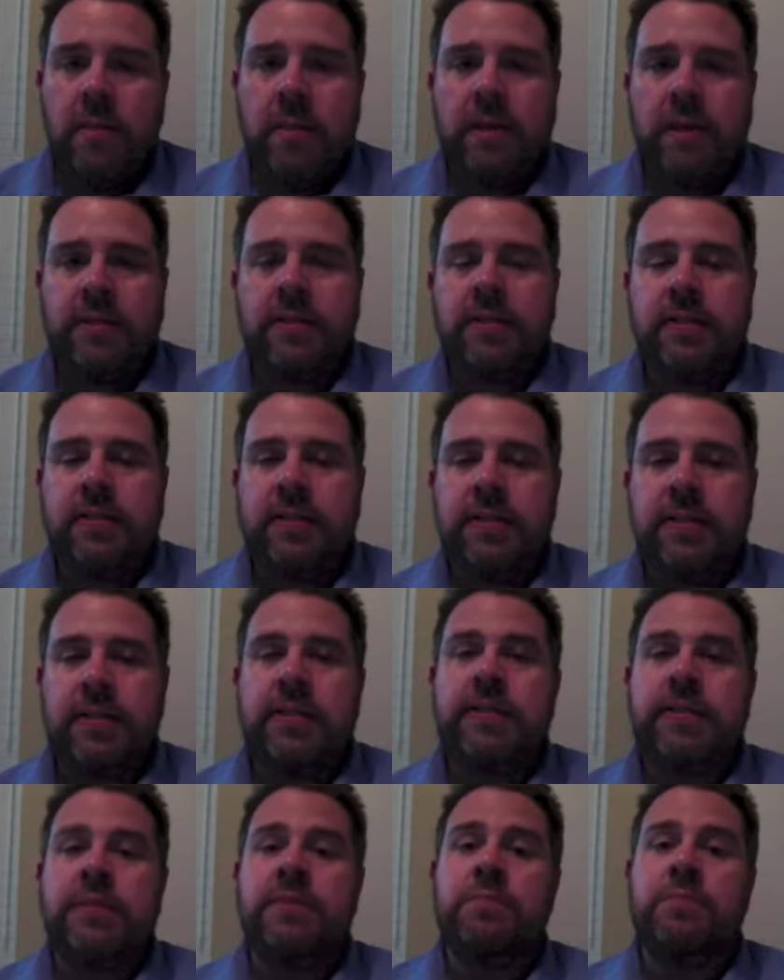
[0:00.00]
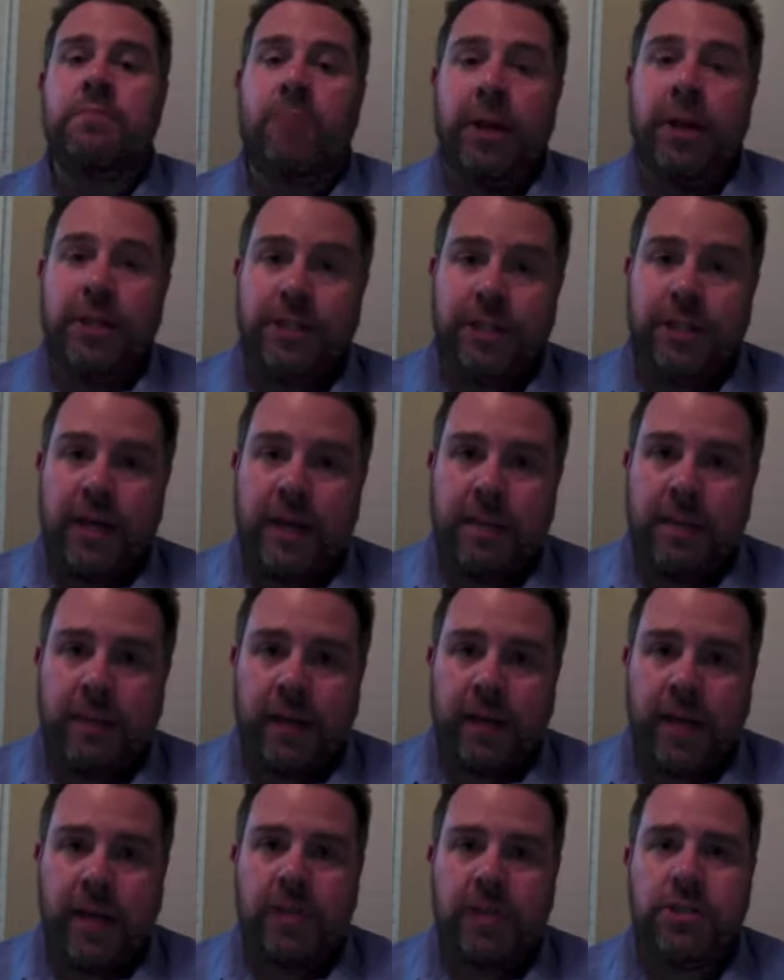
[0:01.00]
But since this is spreadsheet
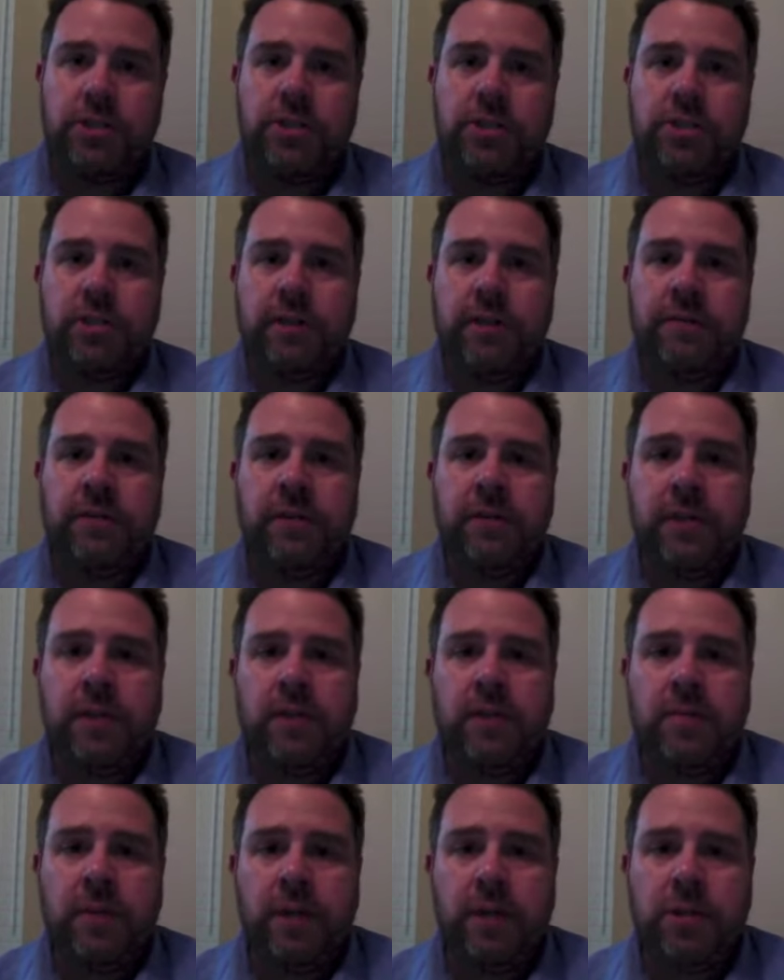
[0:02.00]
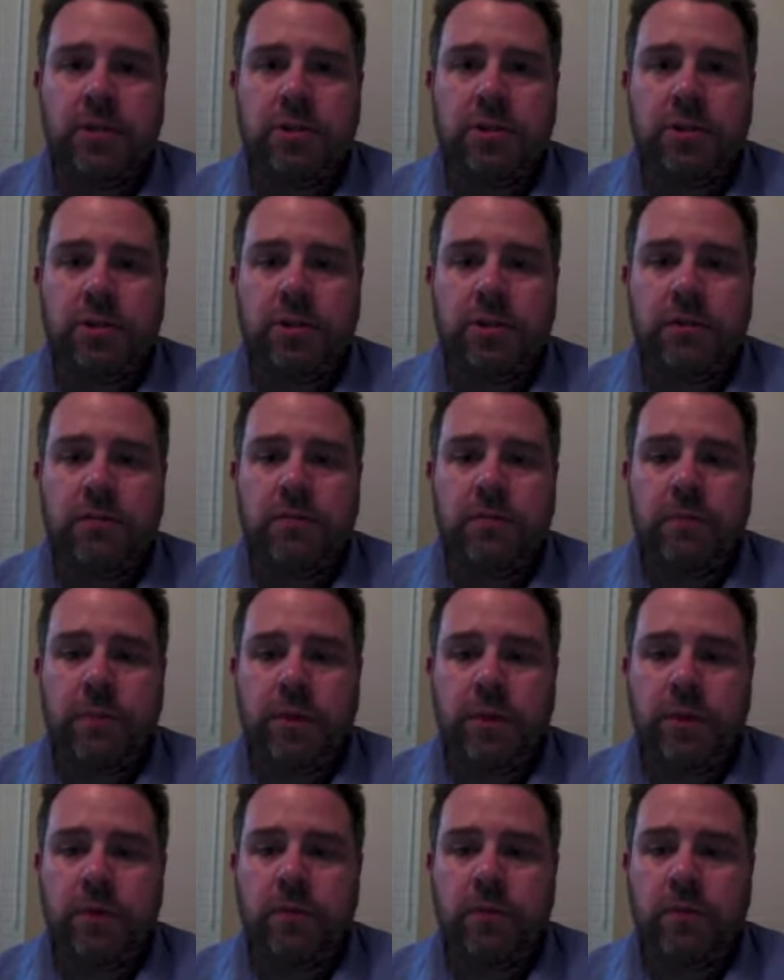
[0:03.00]
applications, you'll definitely need to make sure you're
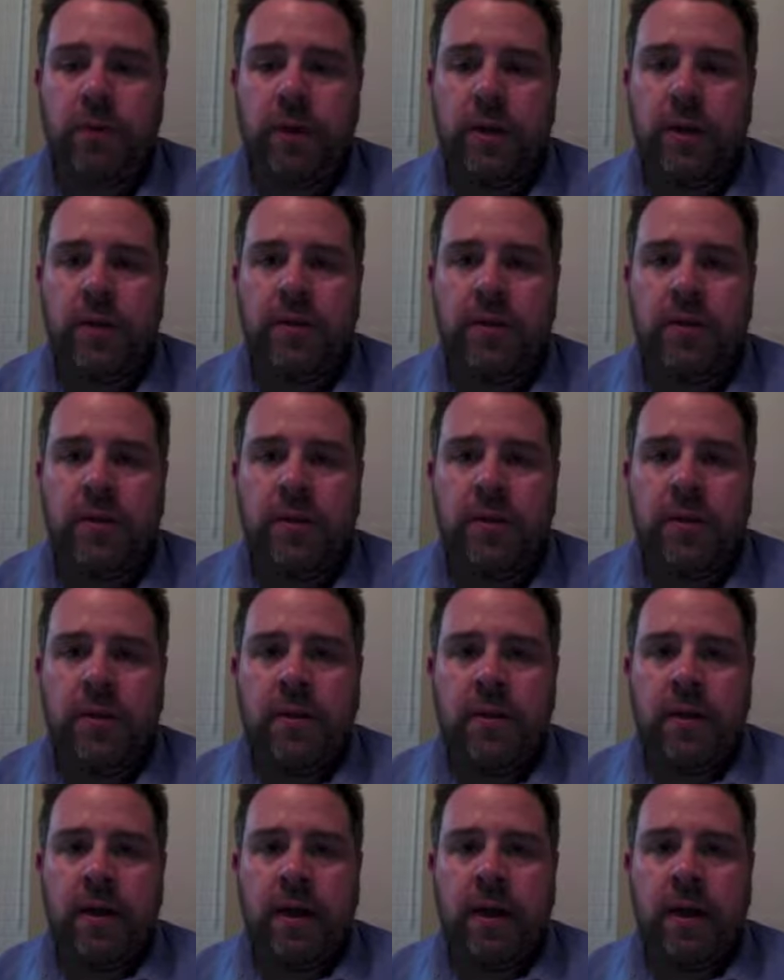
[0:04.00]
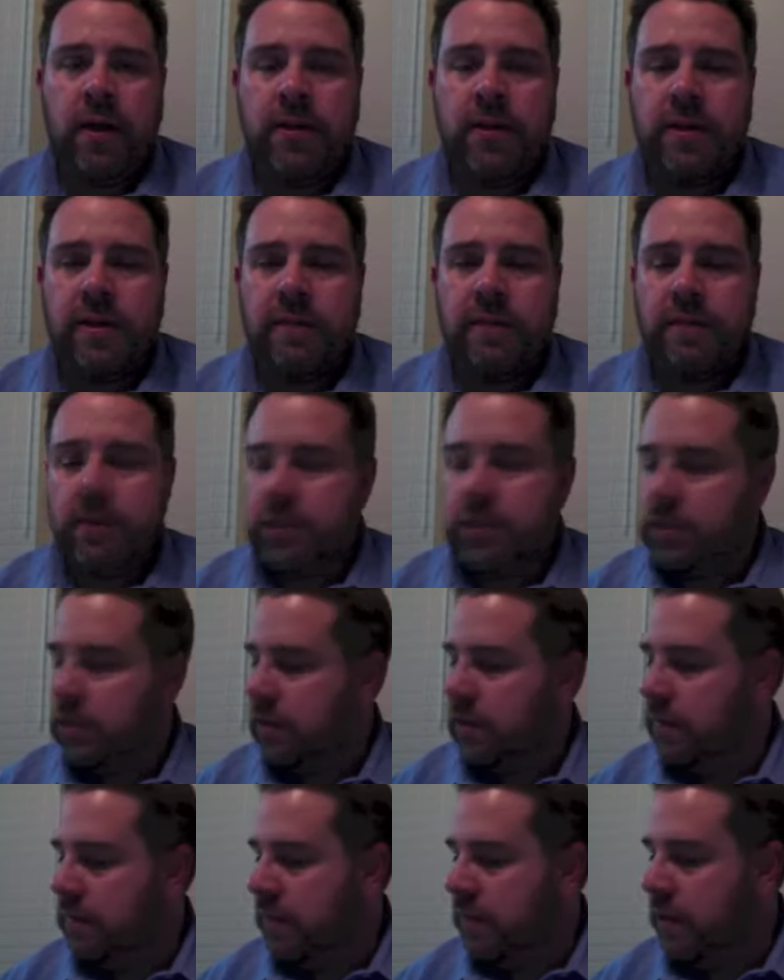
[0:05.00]
familiar with the
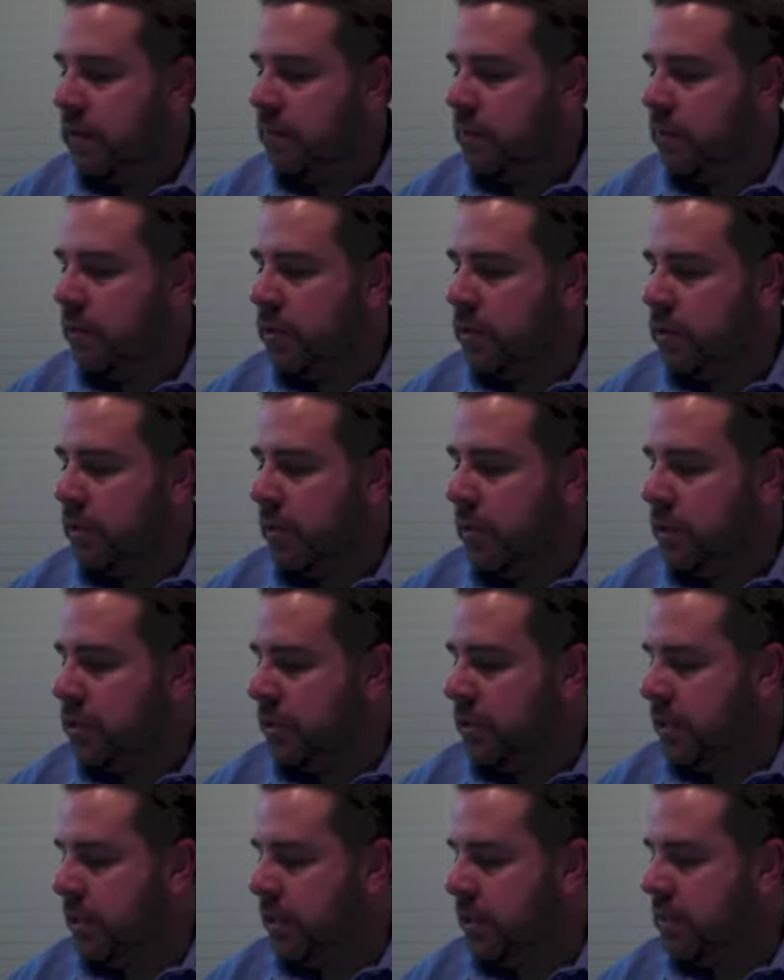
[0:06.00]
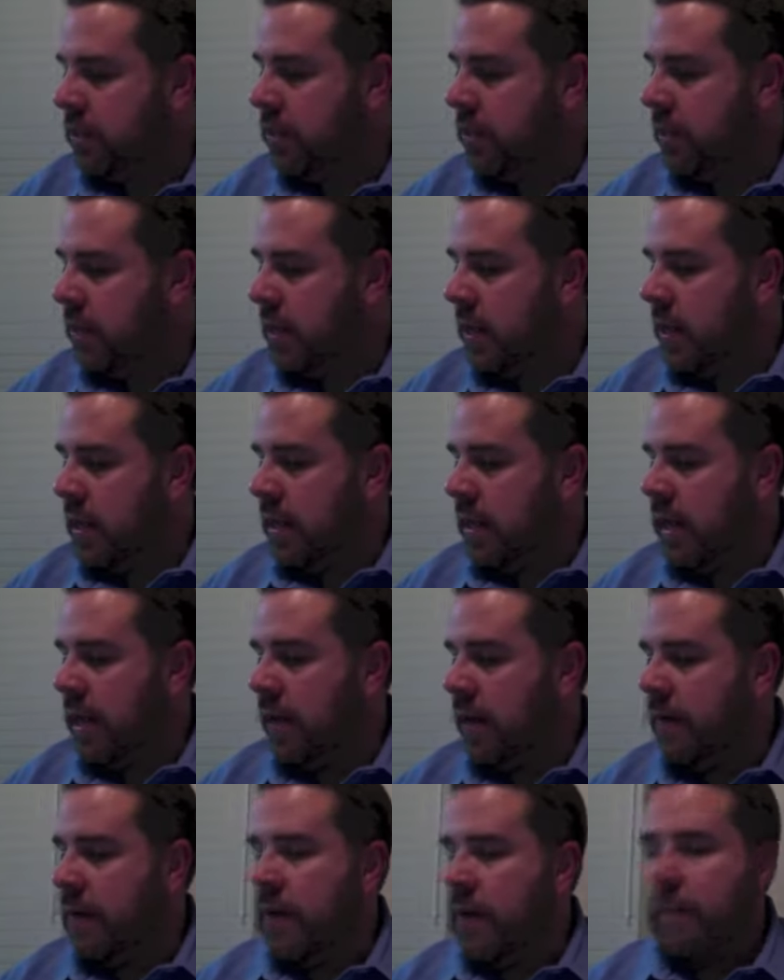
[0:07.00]
definition of what a spreadsheet is. Now,